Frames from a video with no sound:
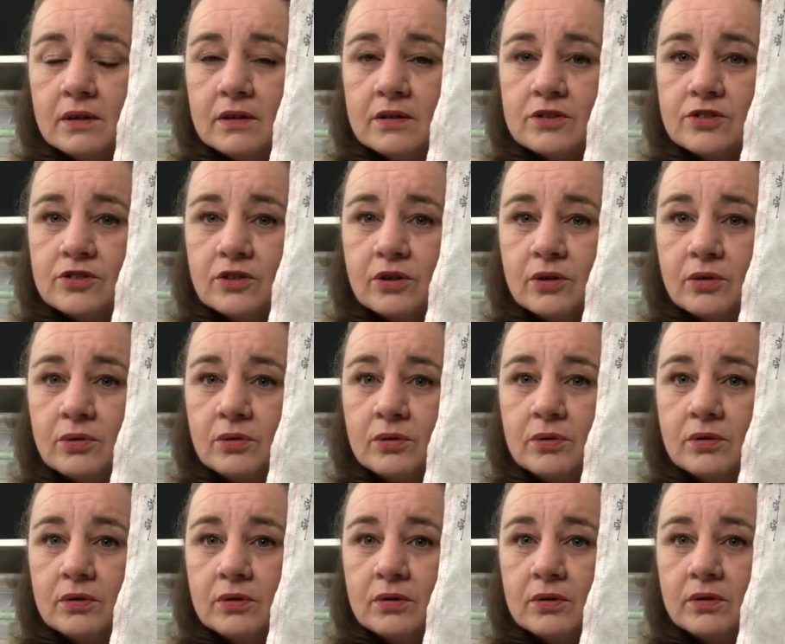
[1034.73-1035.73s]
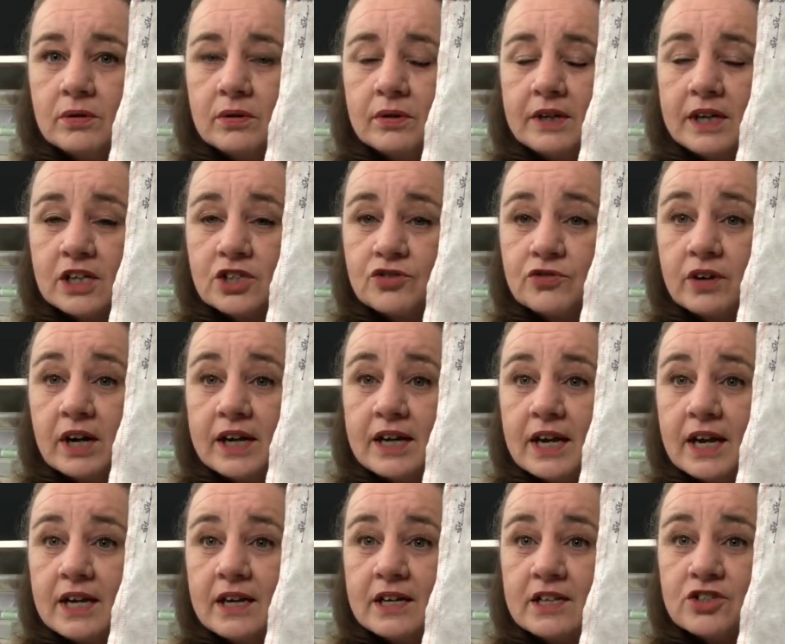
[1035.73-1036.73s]
So next
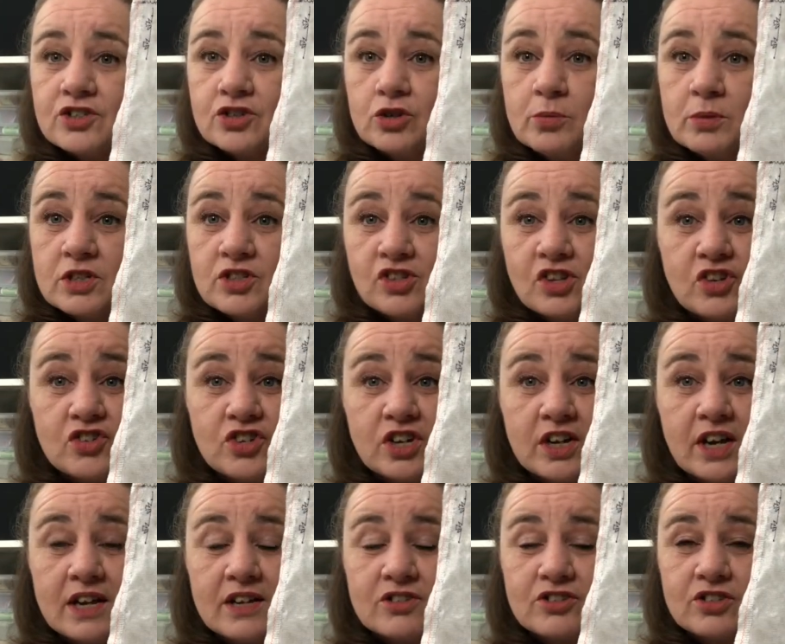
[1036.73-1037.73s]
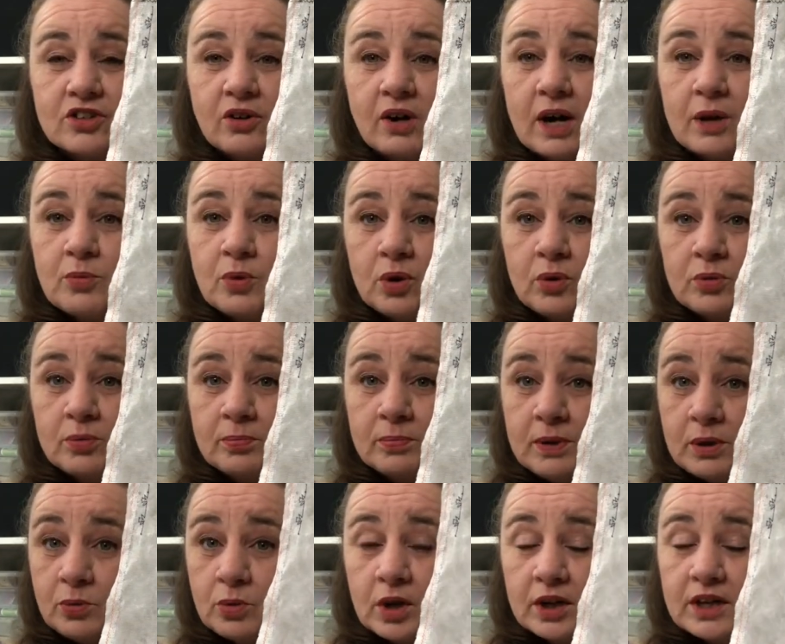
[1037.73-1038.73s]
Friday it's Zoom and Stitch again, so I will be
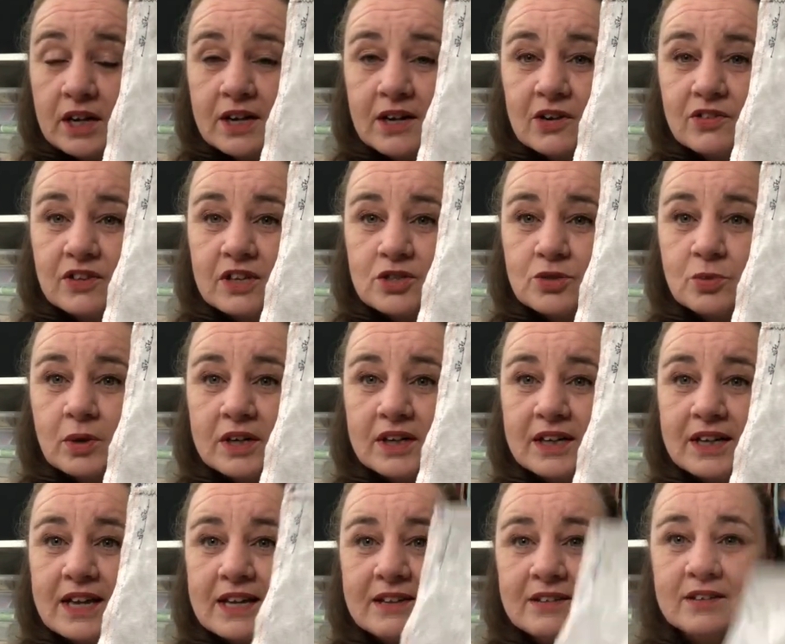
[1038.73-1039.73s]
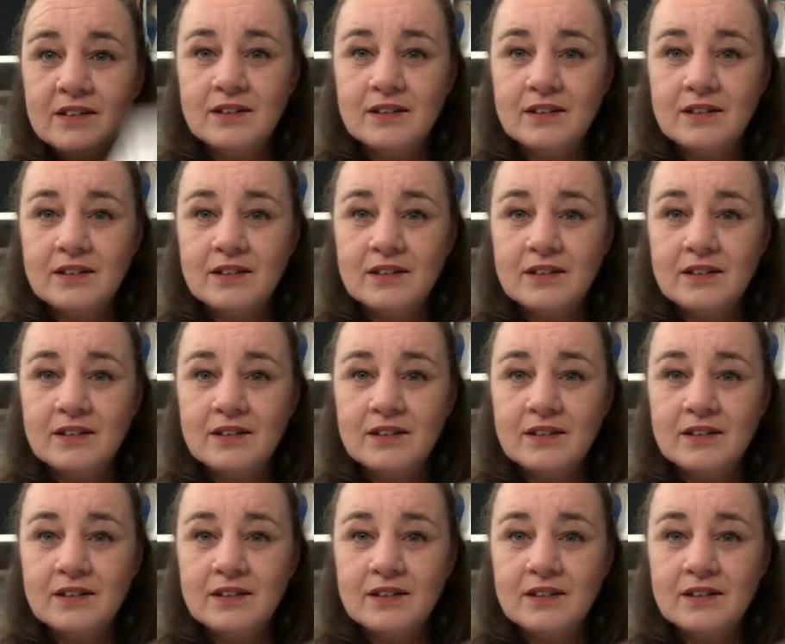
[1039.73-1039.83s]
working on this one again.